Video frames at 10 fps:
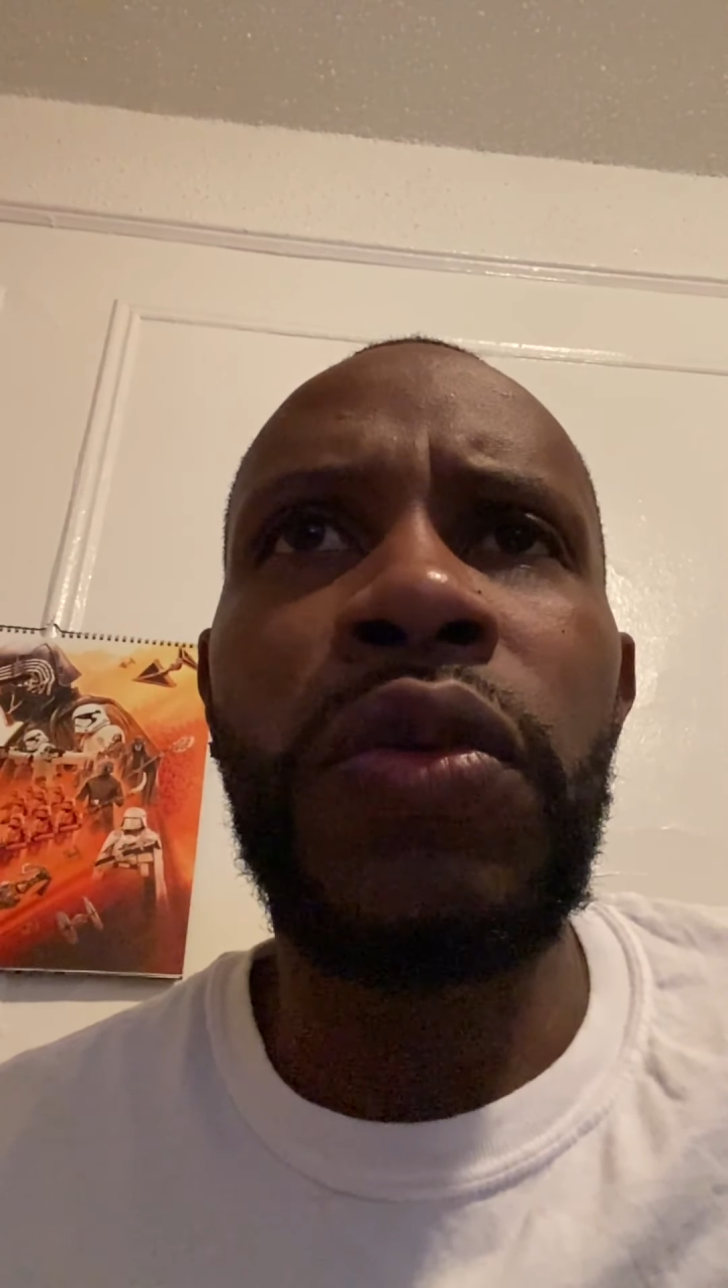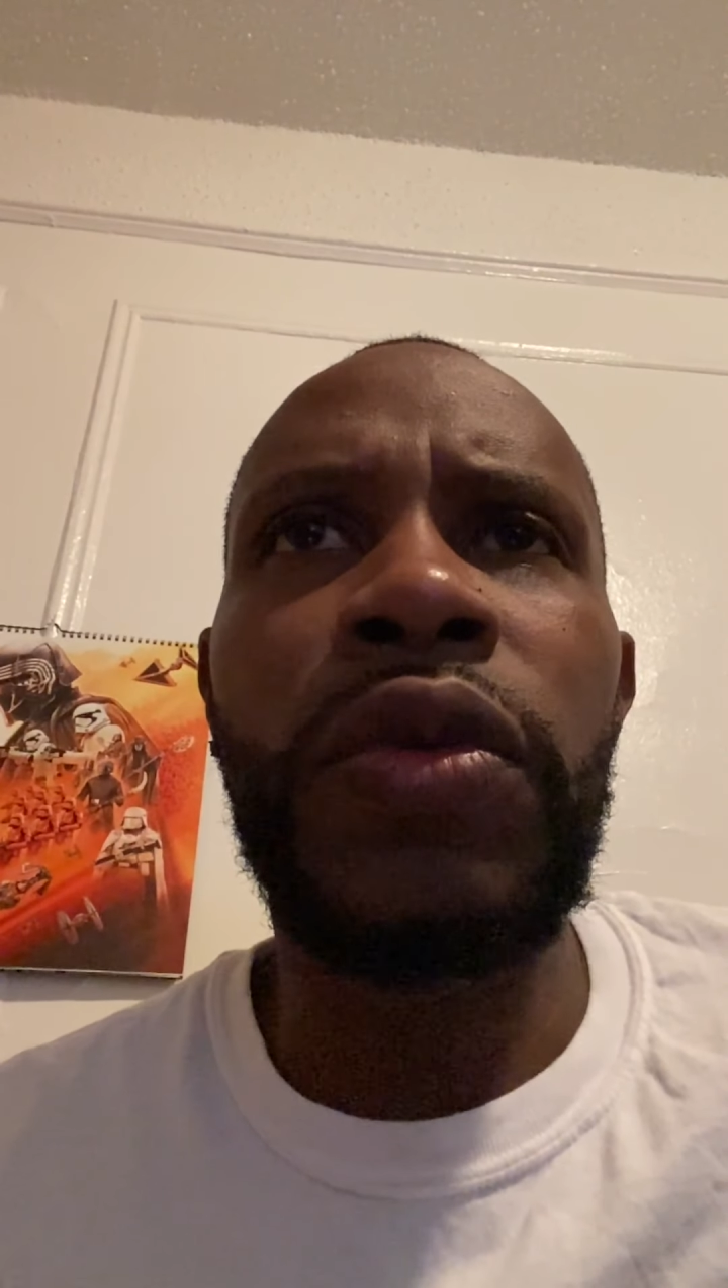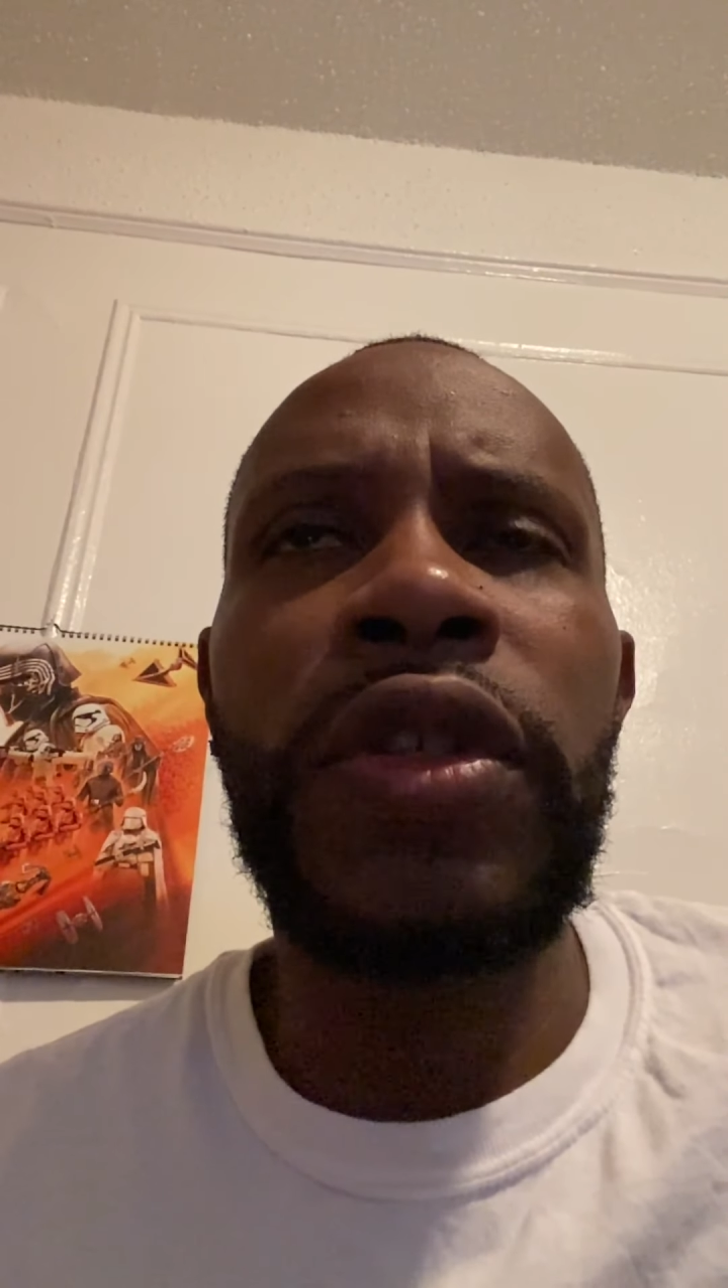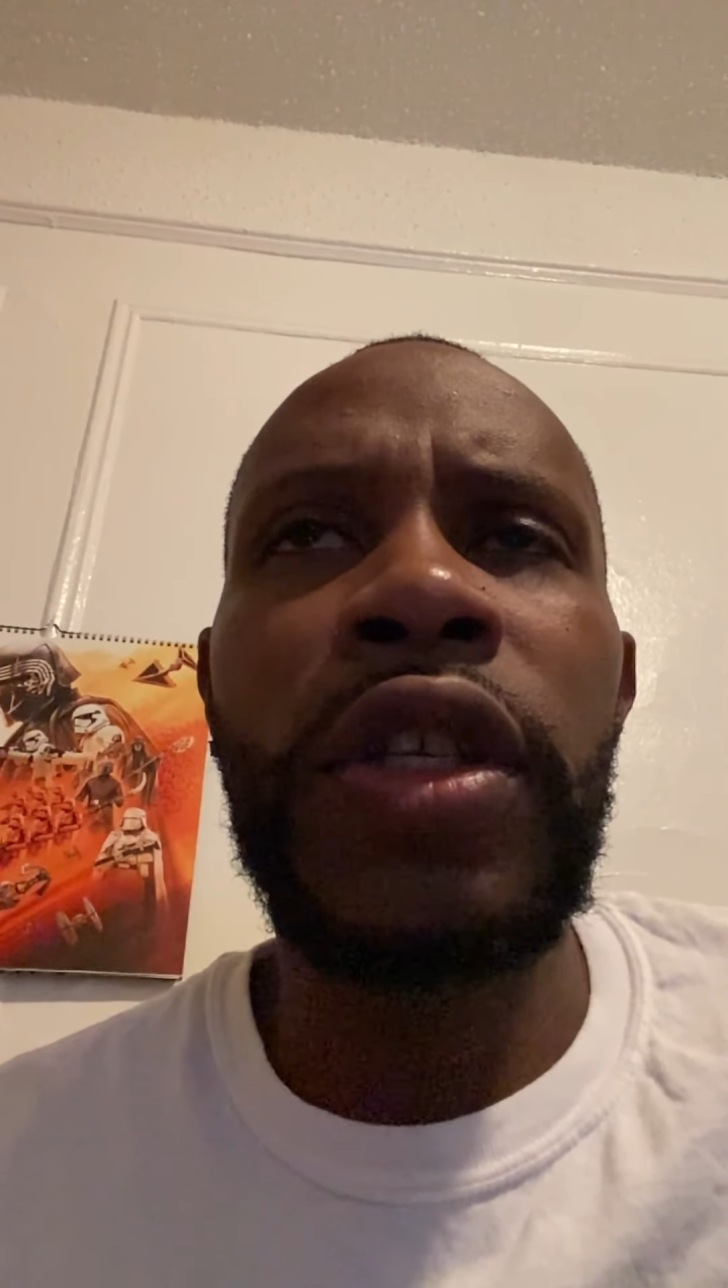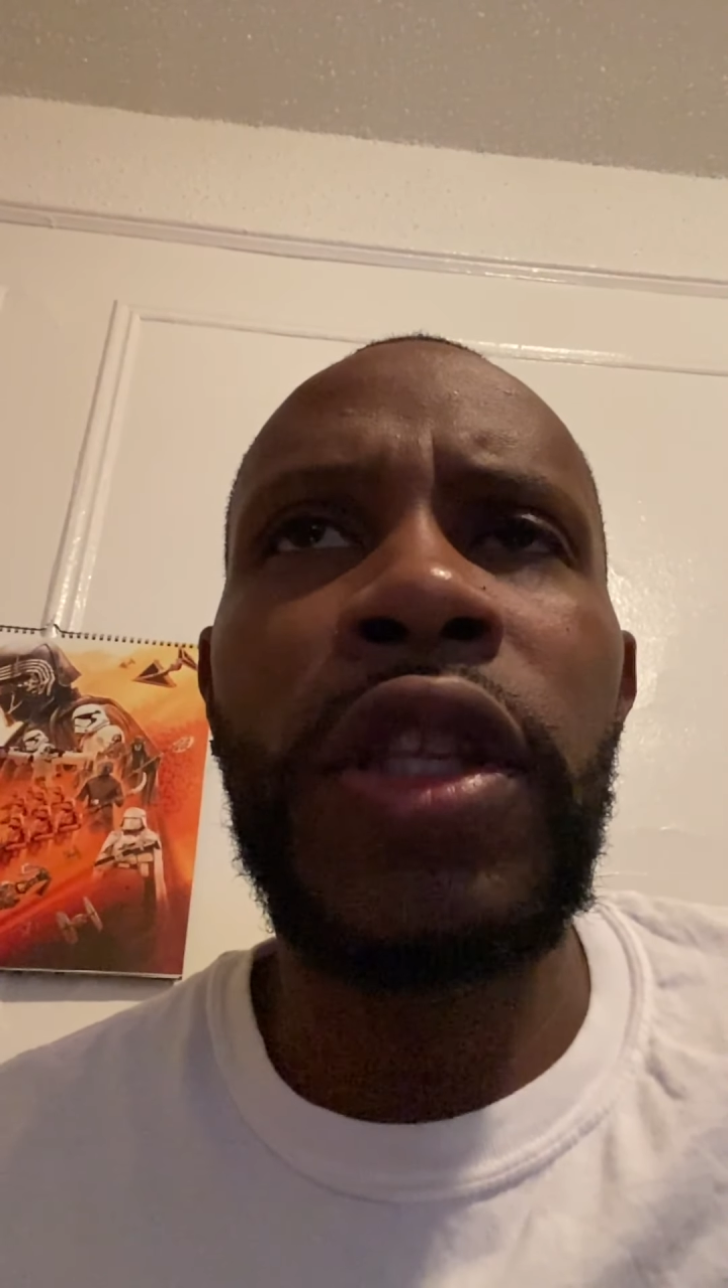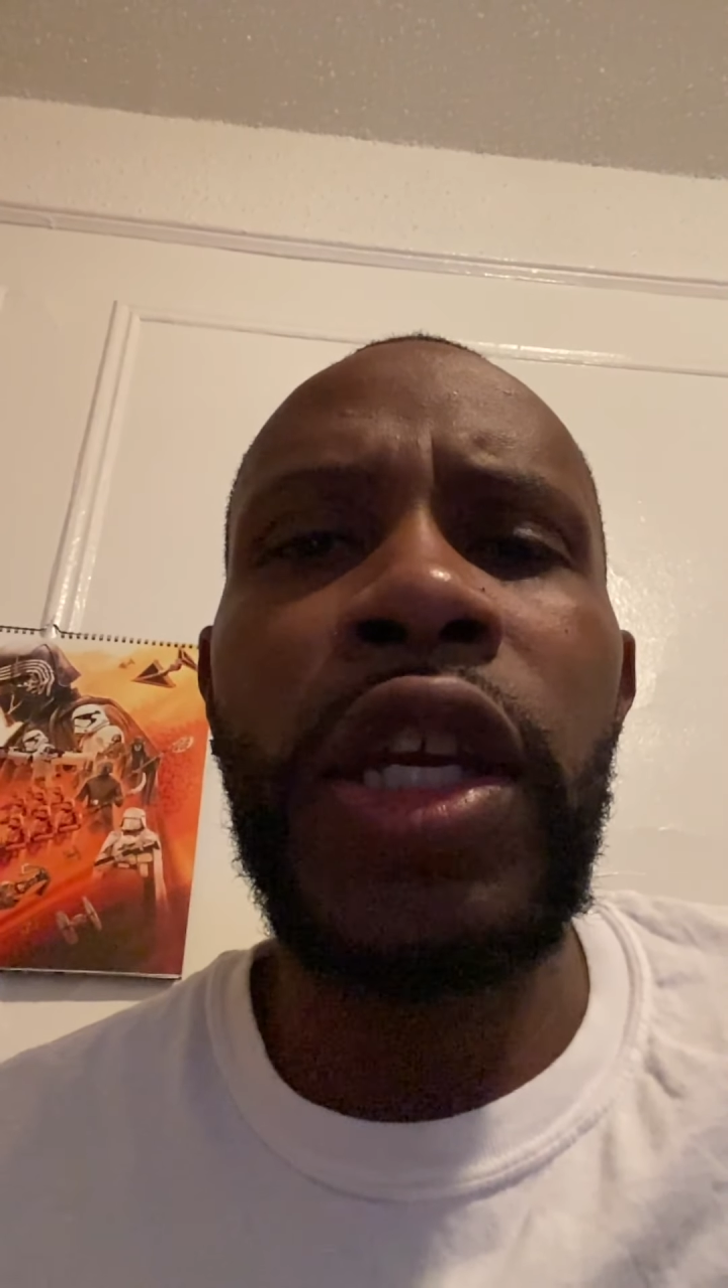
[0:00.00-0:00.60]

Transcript: sit